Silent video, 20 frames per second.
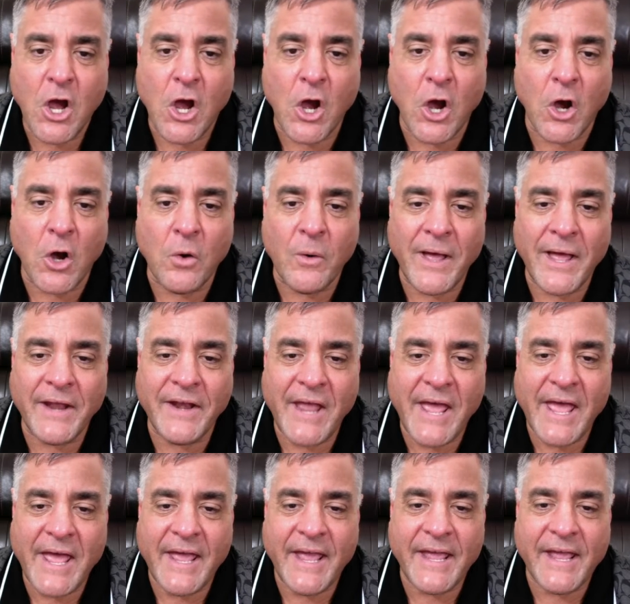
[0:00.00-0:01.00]
O N
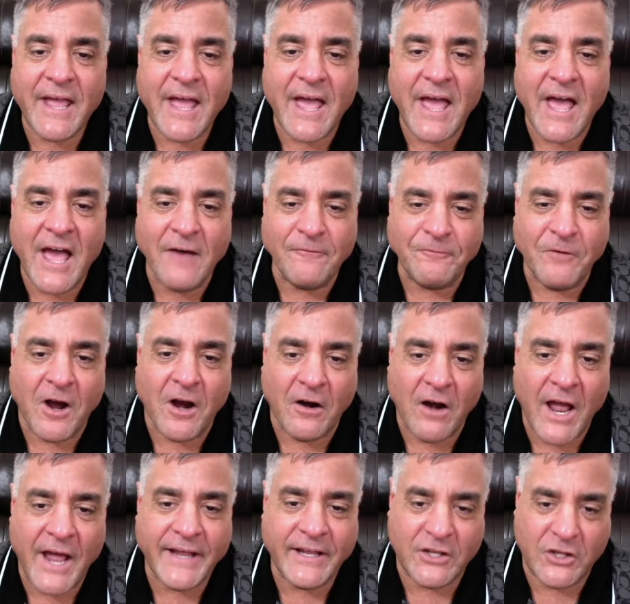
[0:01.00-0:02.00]
A F R
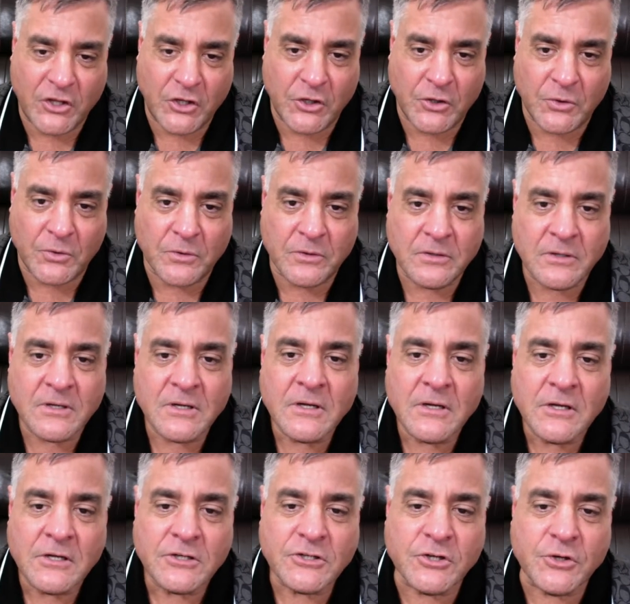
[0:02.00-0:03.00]
I Q,
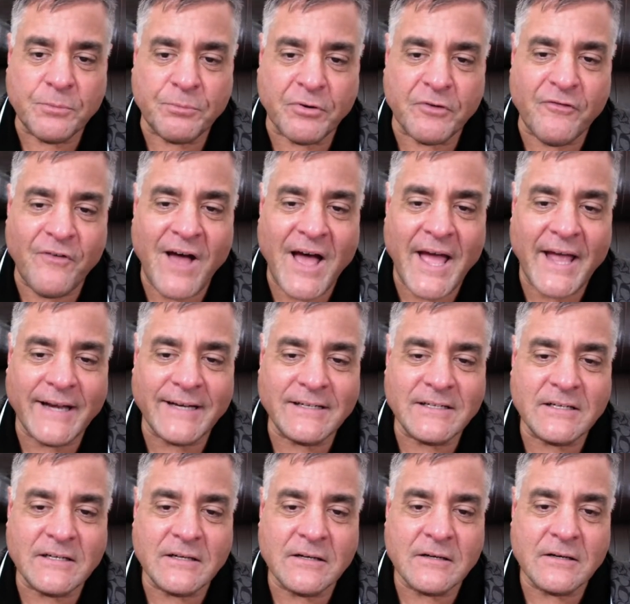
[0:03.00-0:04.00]
to provide
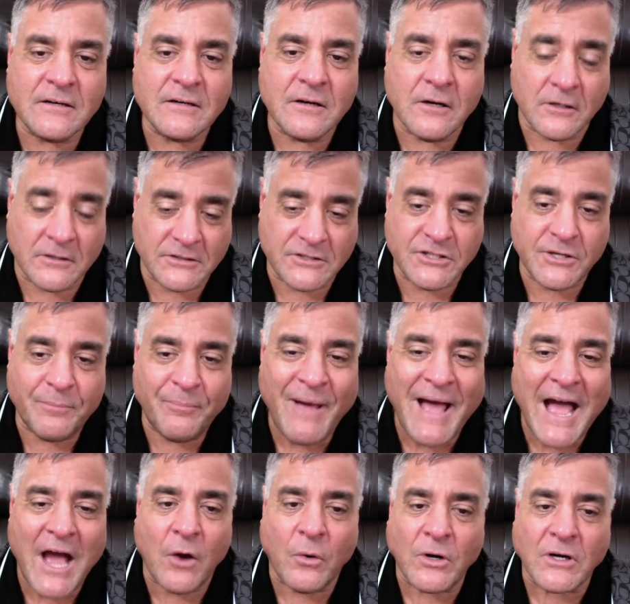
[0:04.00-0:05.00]
or to
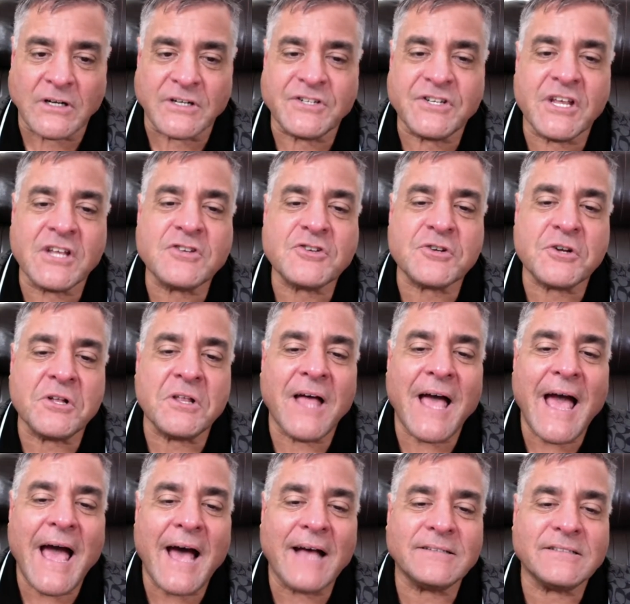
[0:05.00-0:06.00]
power digital
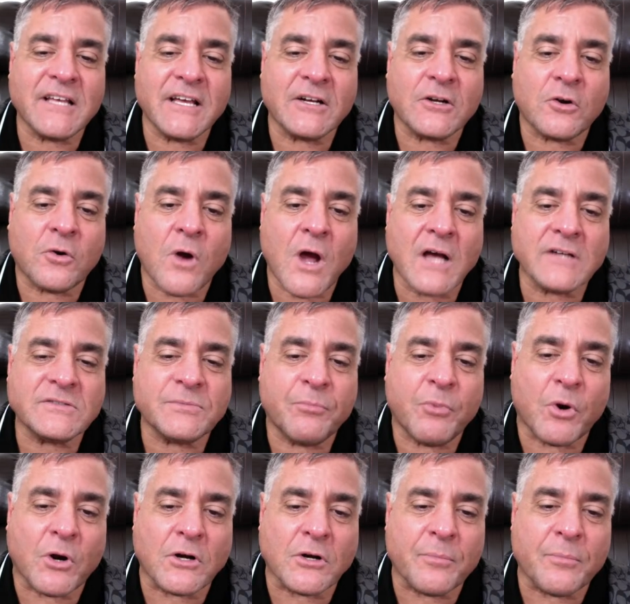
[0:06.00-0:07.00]
asset cross
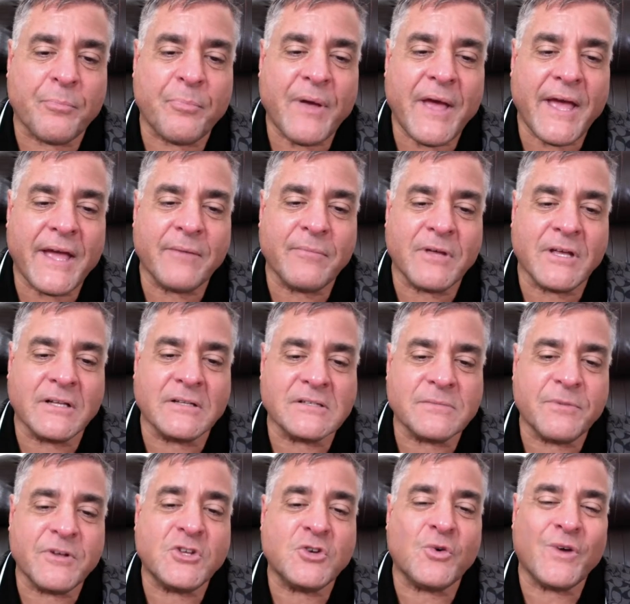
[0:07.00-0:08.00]
border payments
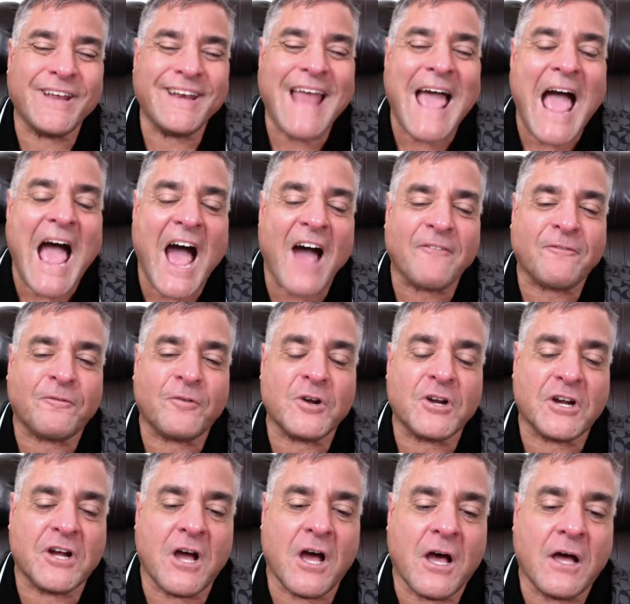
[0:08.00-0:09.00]
between
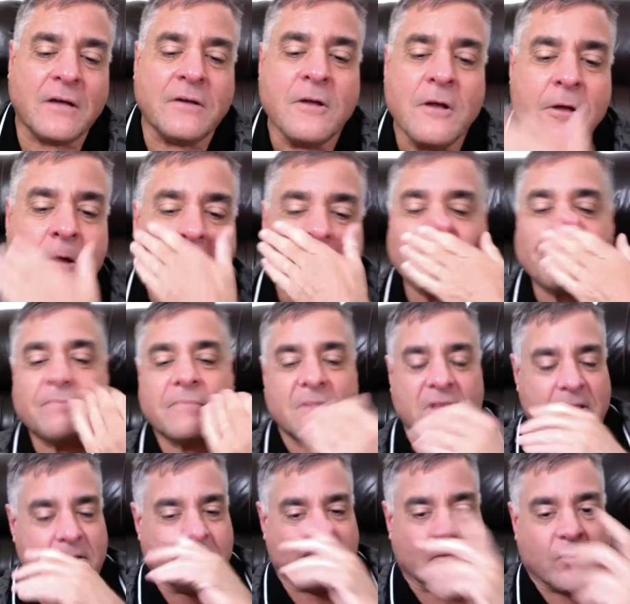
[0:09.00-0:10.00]
Africa
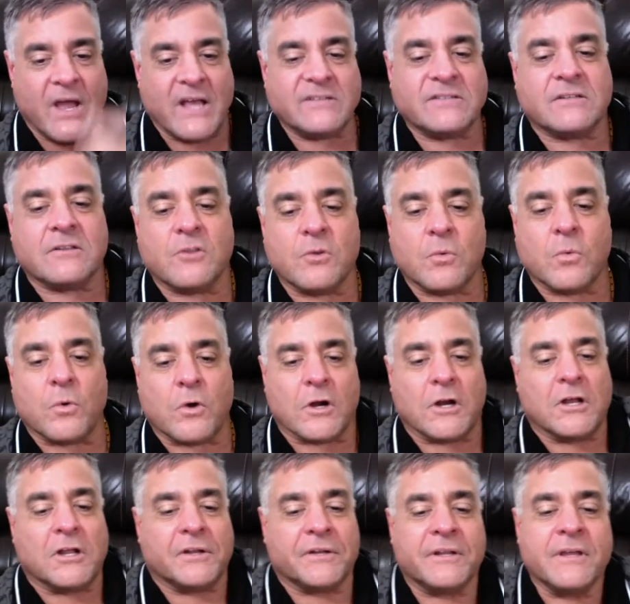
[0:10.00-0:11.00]
and the rest of the
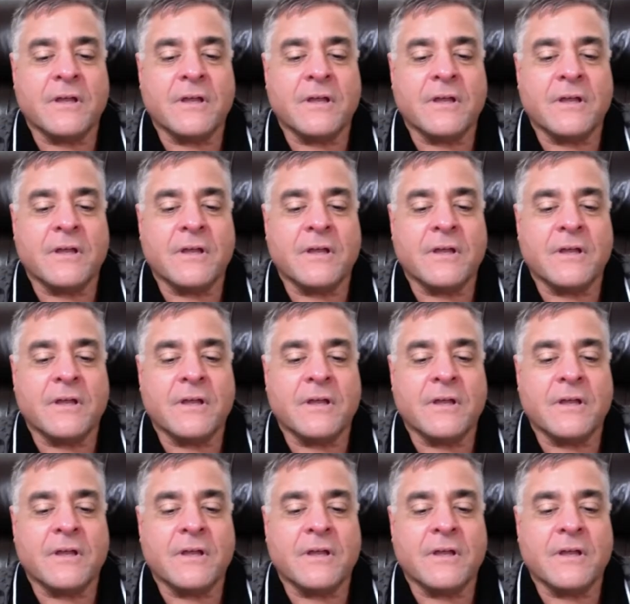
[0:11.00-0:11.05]
world.